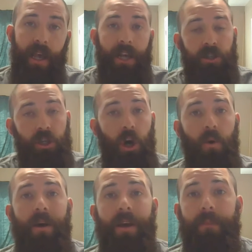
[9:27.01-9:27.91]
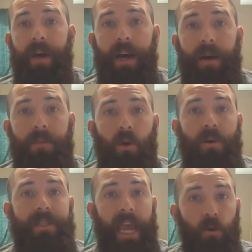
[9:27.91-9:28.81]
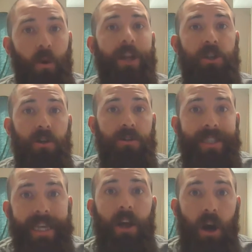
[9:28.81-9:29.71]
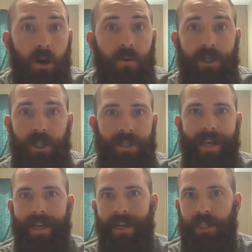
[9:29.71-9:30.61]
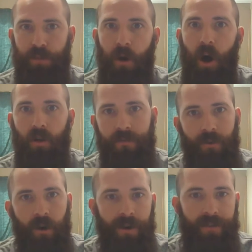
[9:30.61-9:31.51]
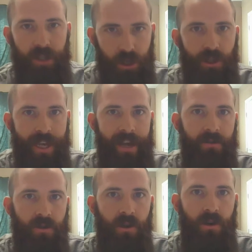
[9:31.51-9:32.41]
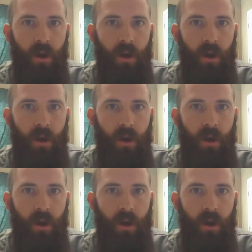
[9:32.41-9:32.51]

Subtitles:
And so there was a regional synod, which is like a smaller form of a church council.